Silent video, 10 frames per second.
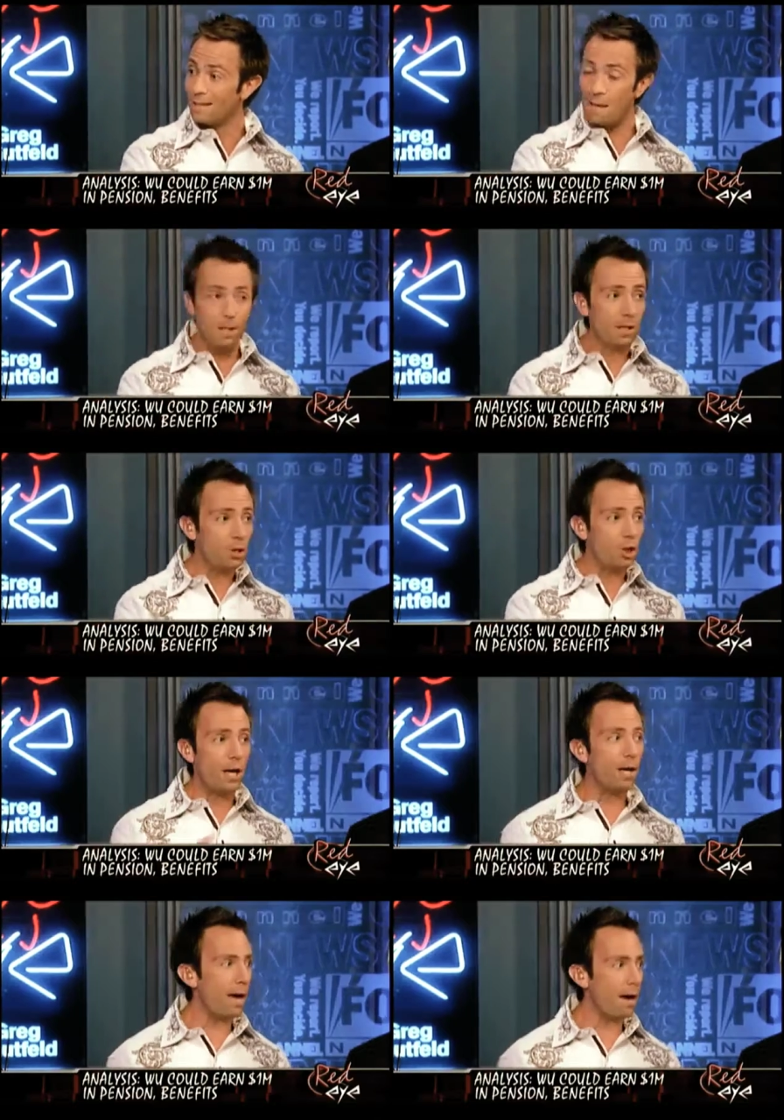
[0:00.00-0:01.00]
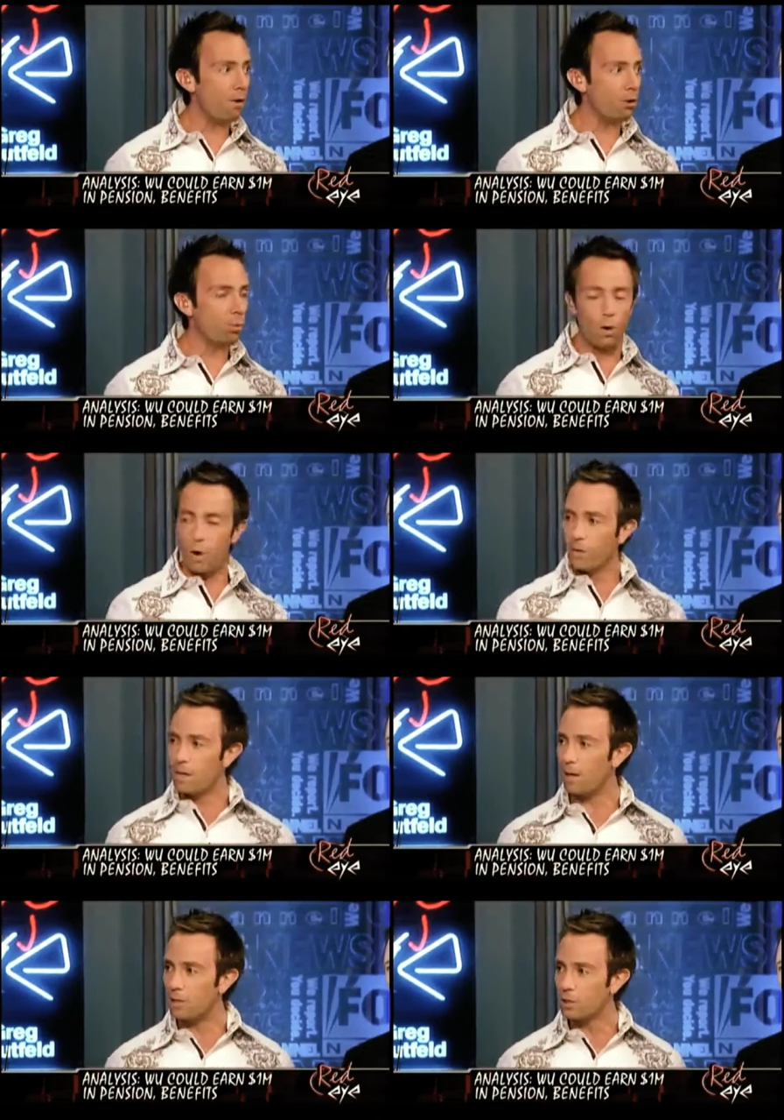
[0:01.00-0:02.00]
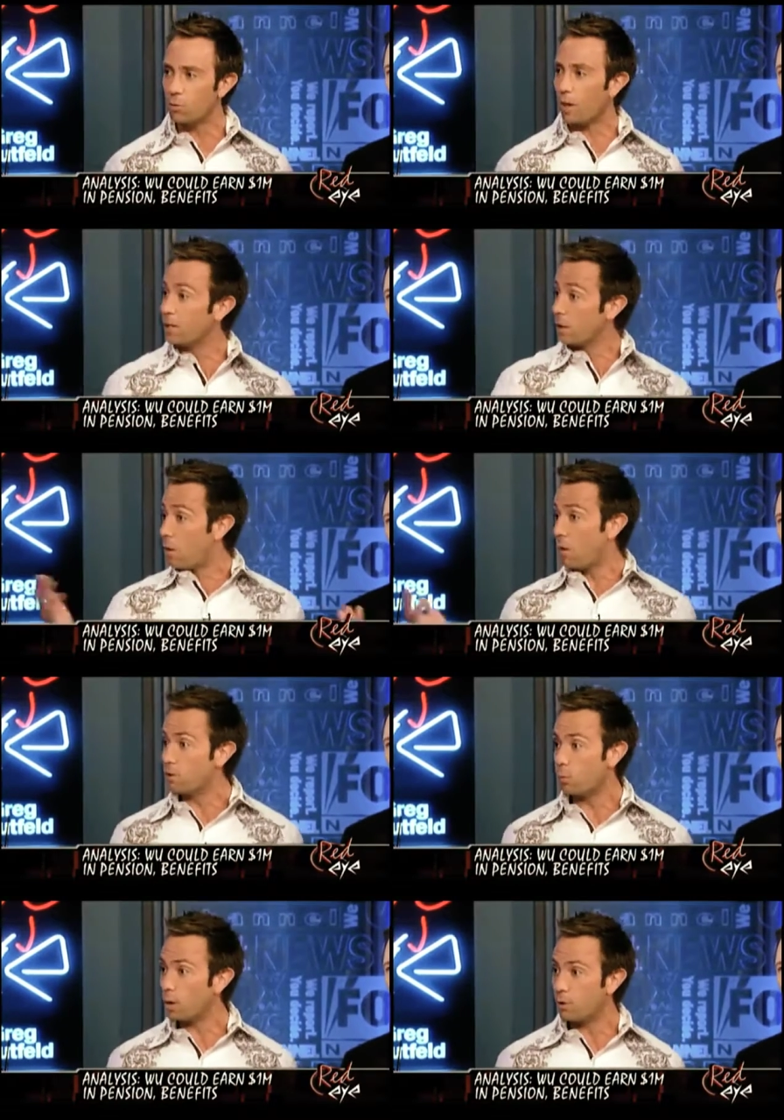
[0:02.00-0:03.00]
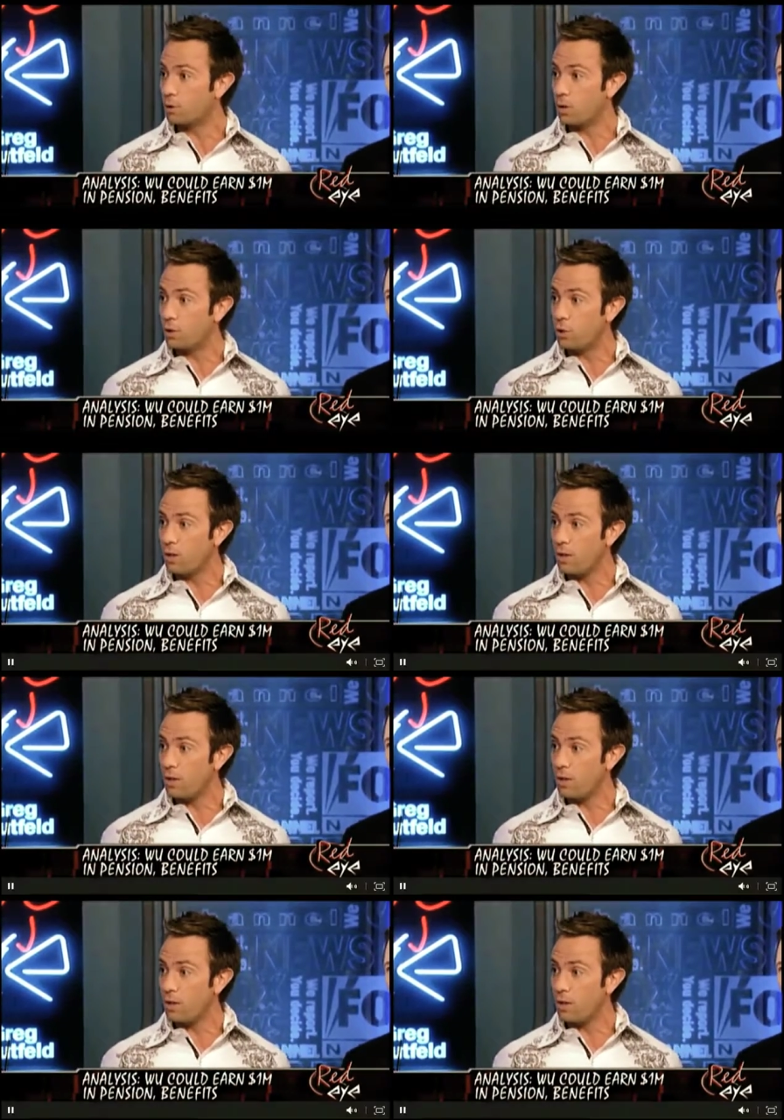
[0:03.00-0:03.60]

That'd be like a jailhouse where all the inmates write the laws of what goes on in the